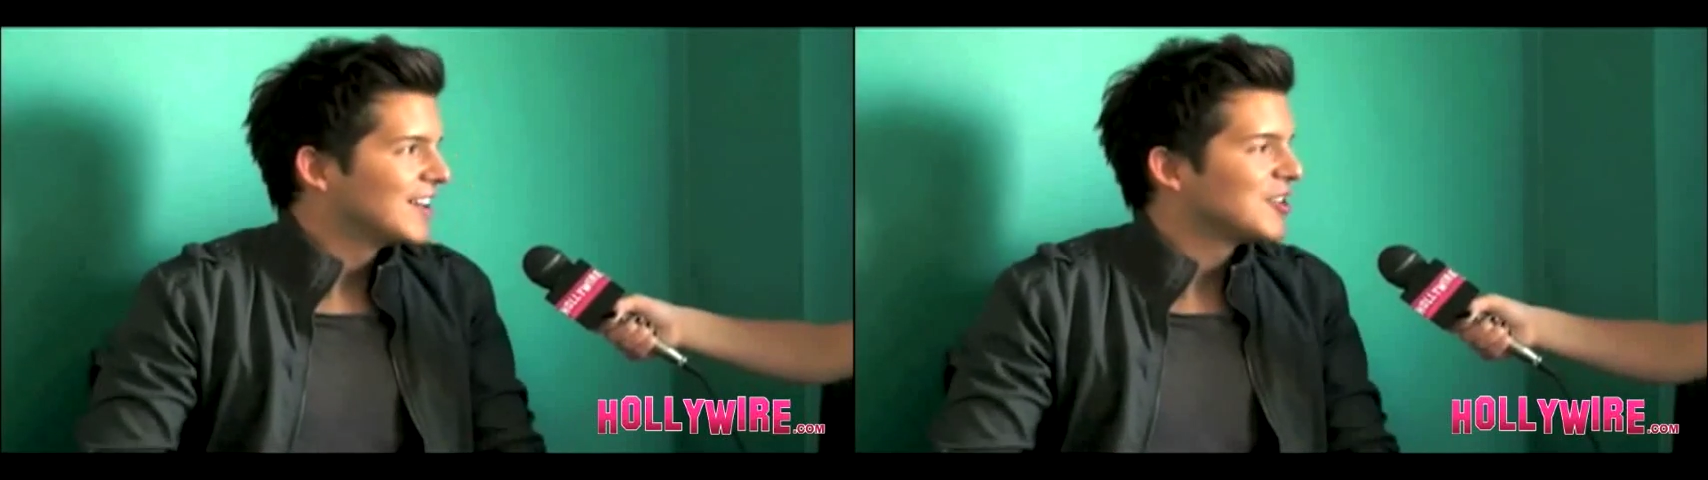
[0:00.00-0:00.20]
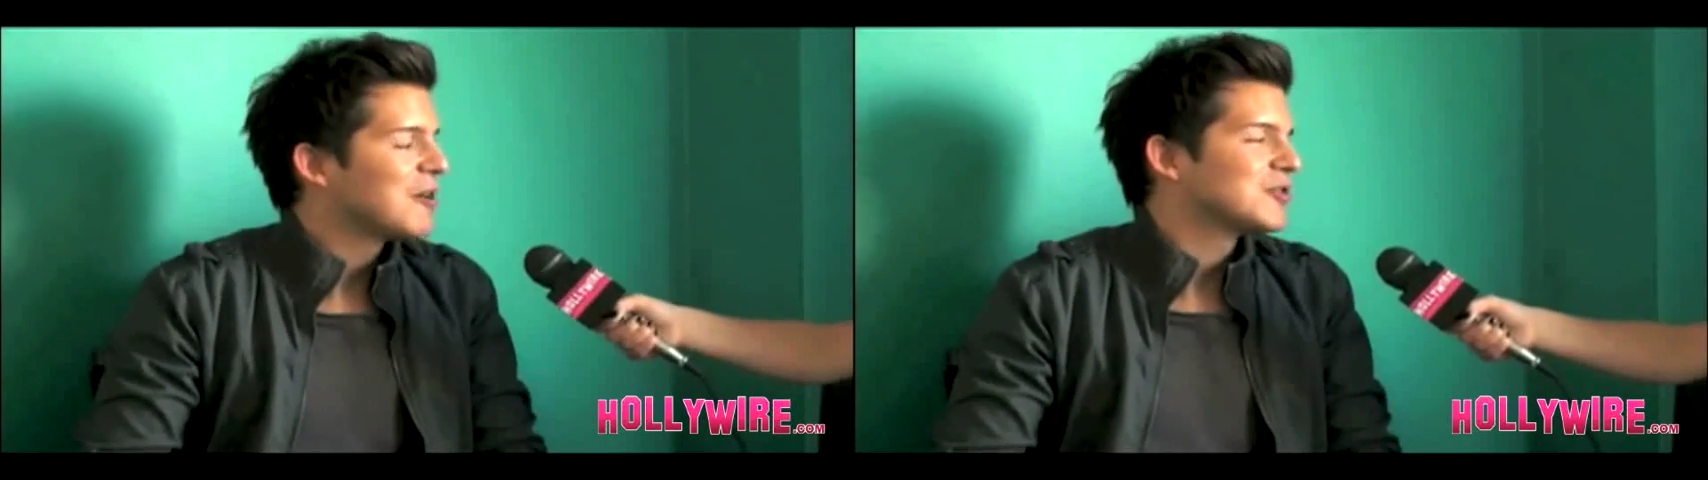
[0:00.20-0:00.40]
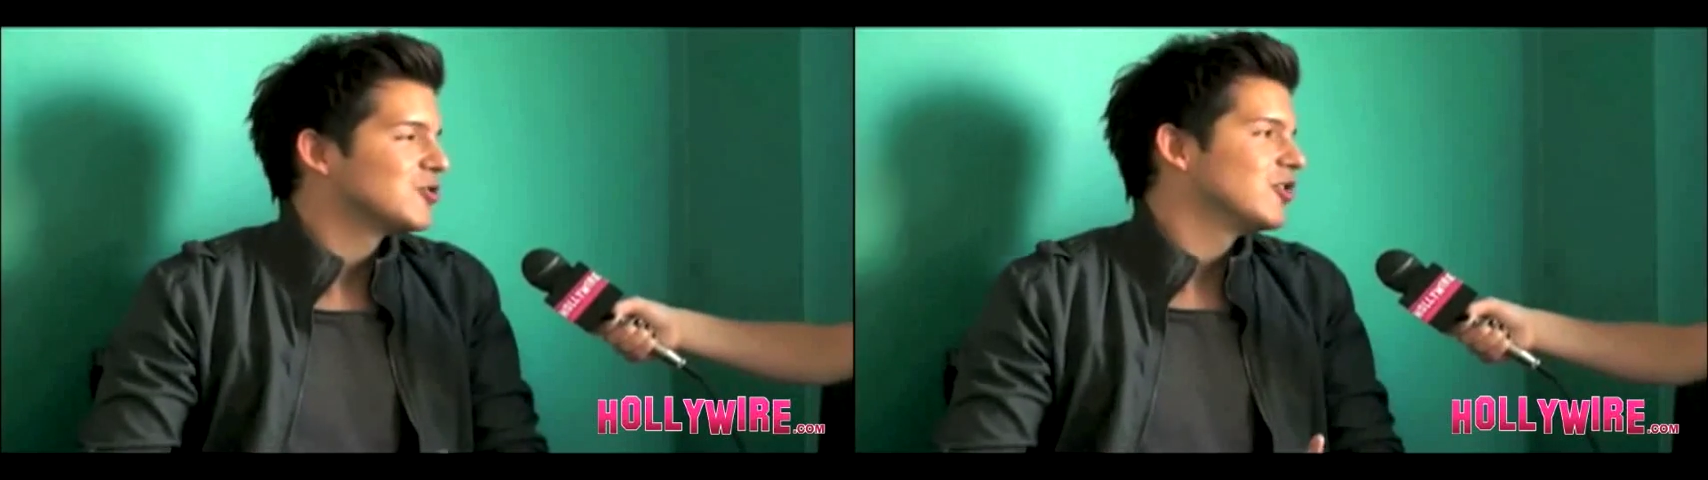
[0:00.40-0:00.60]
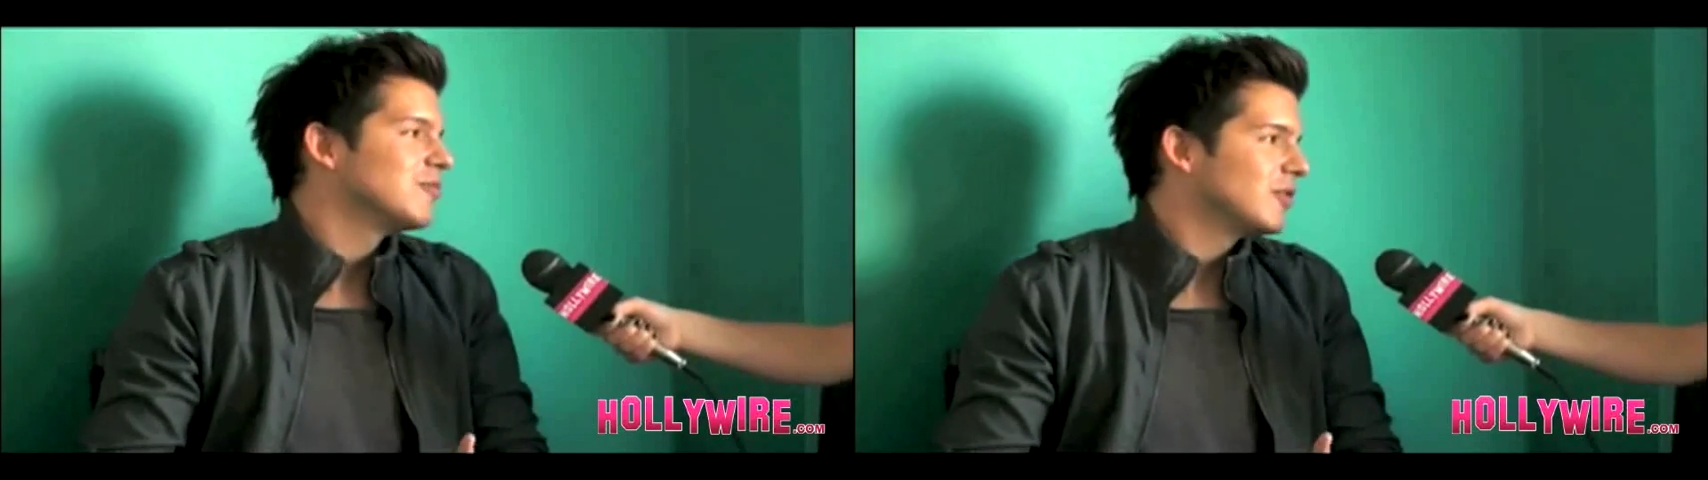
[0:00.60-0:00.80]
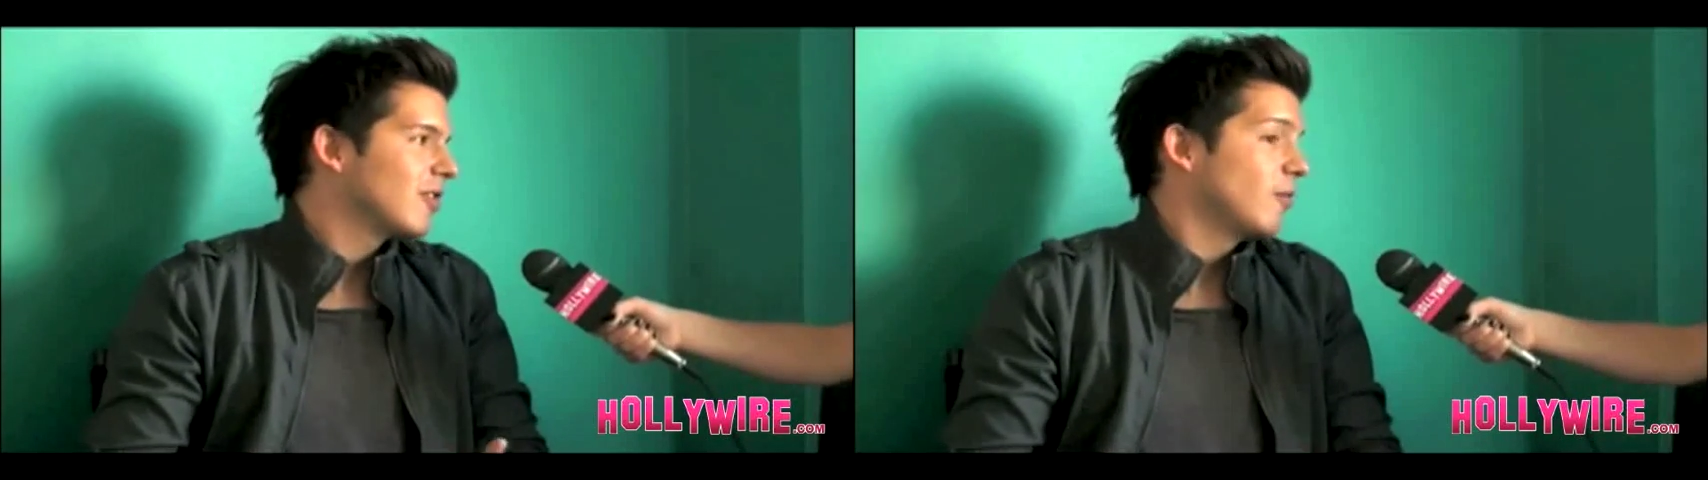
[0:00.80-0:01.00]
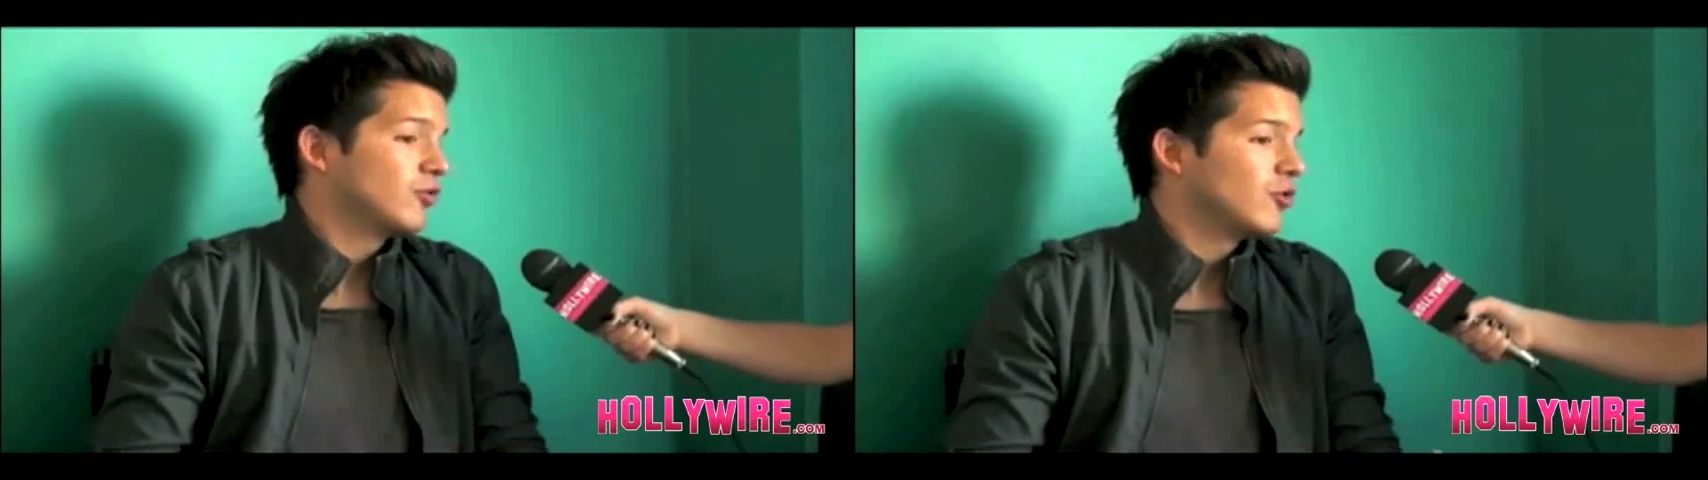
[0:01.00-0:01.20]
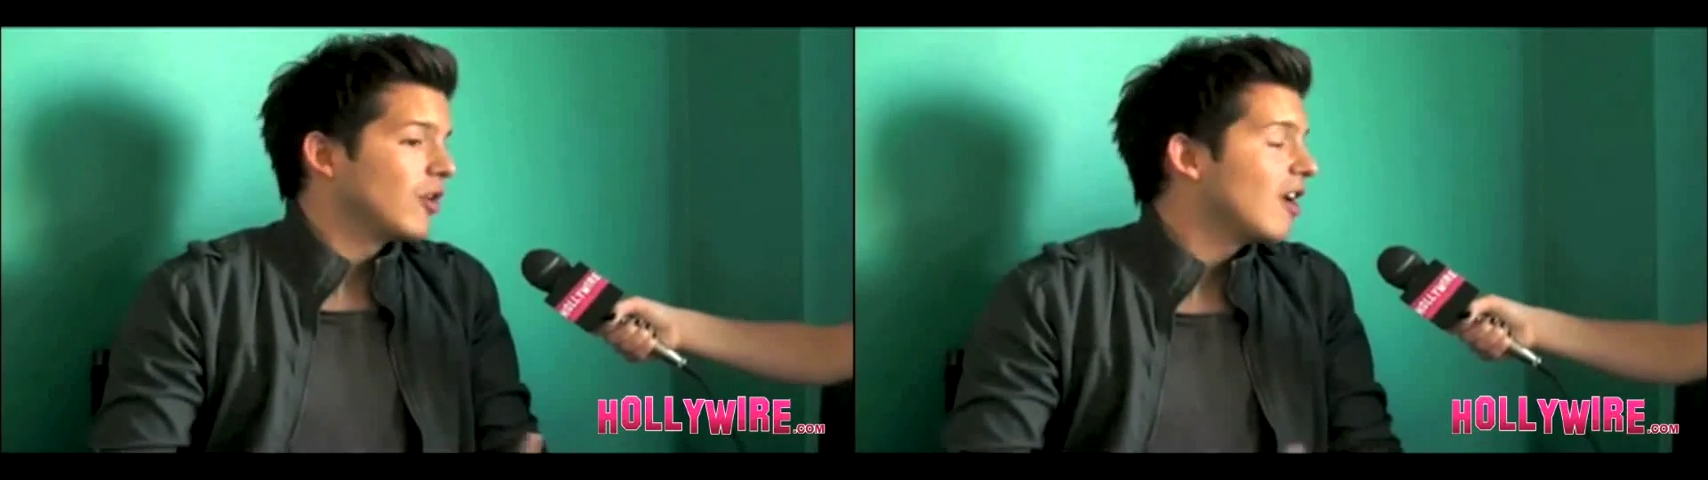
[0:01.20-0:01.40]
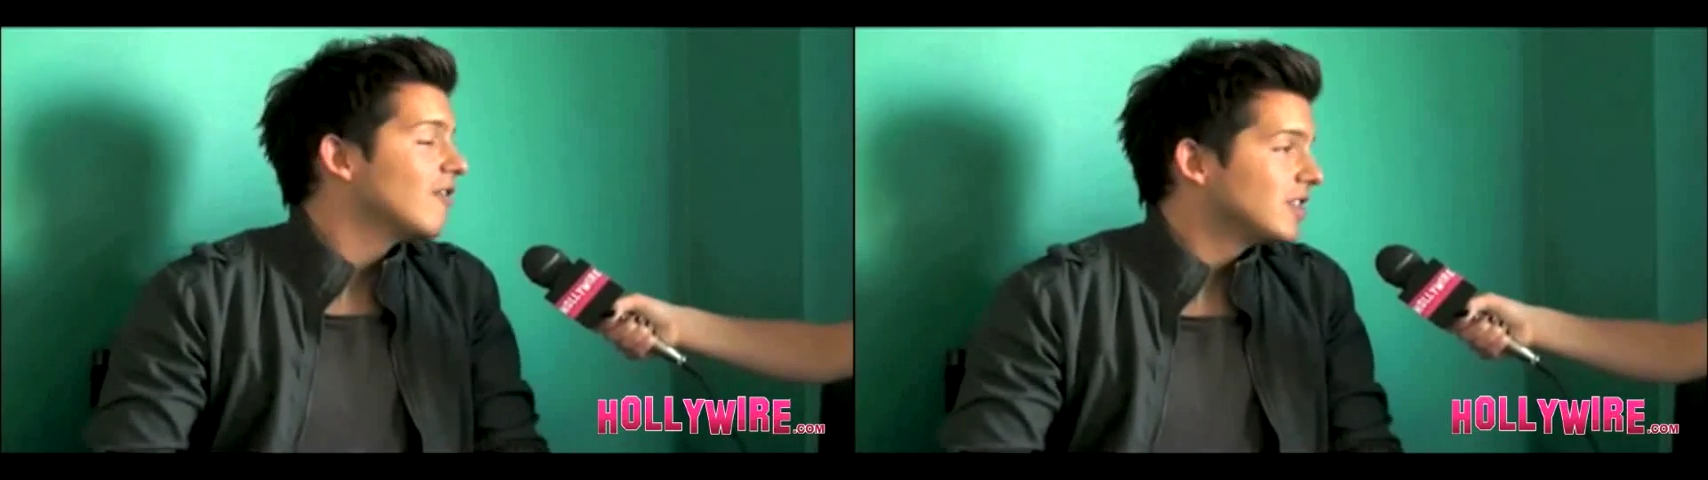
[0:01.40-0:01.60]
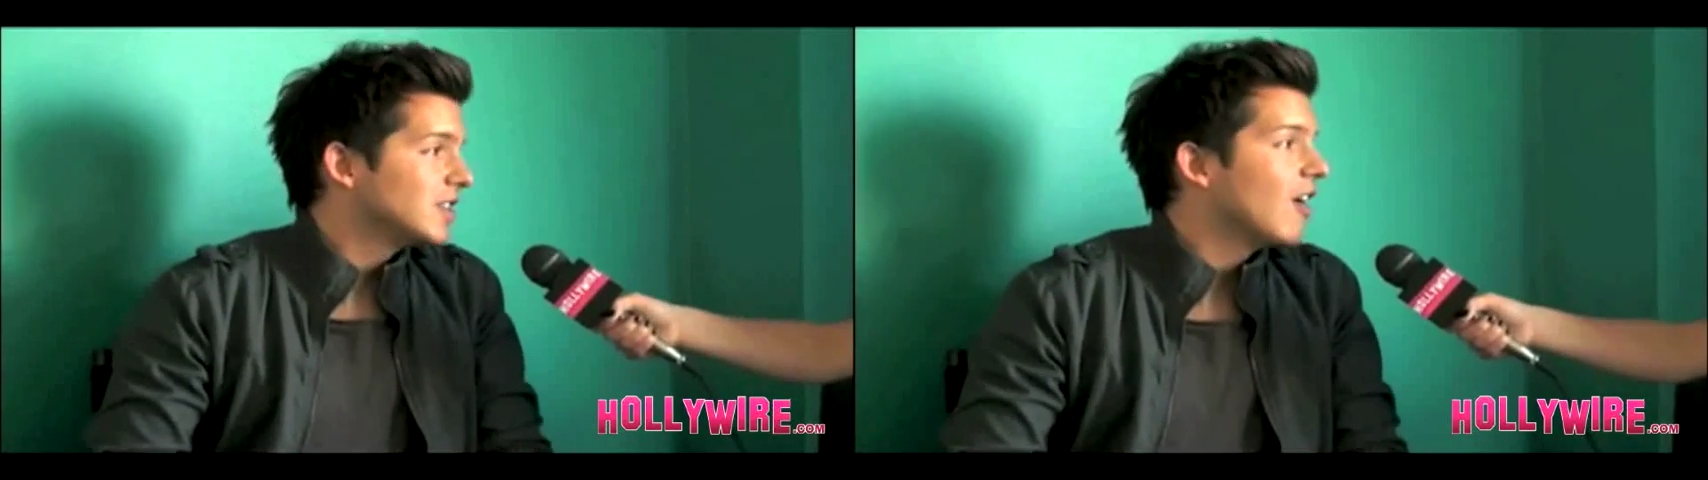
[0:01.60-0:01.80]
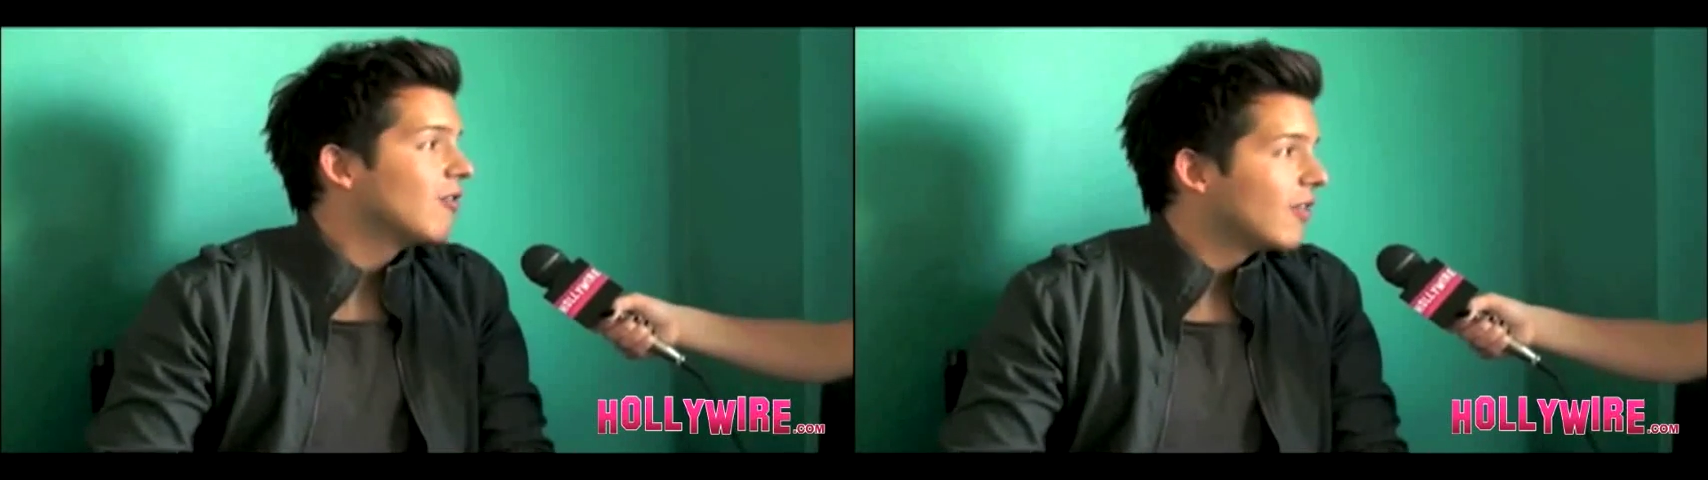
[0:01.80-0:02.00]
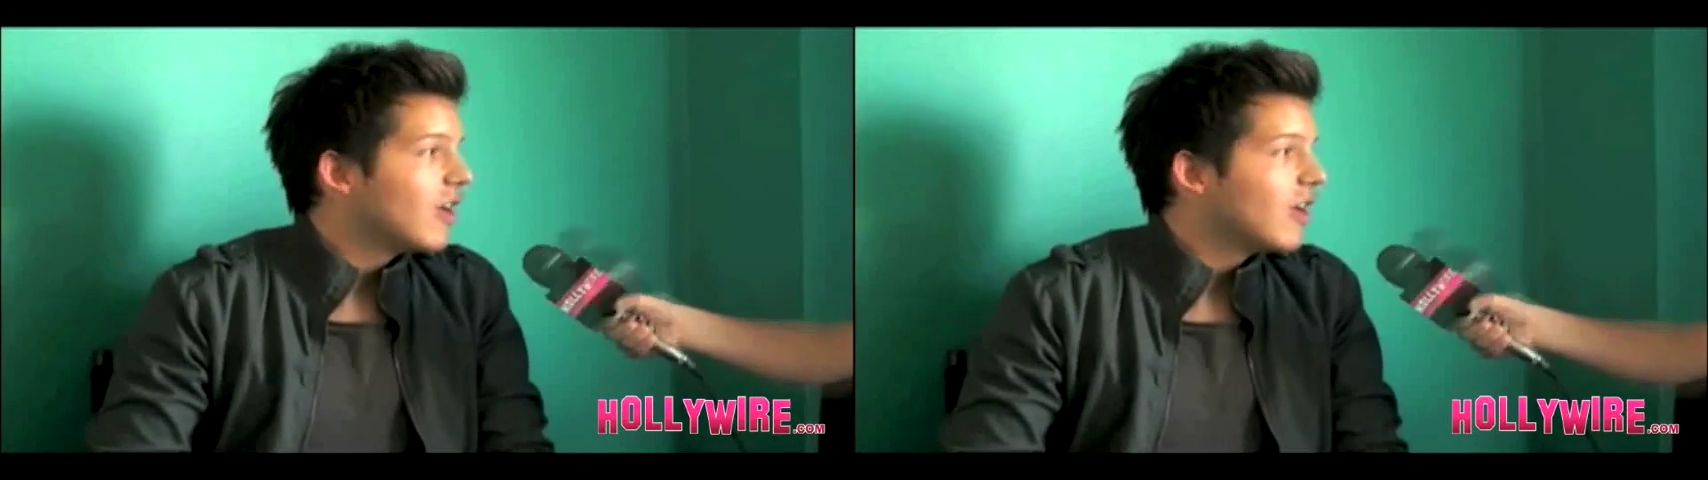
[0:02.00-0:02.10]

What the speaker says: So that was a dream come true in and of itself.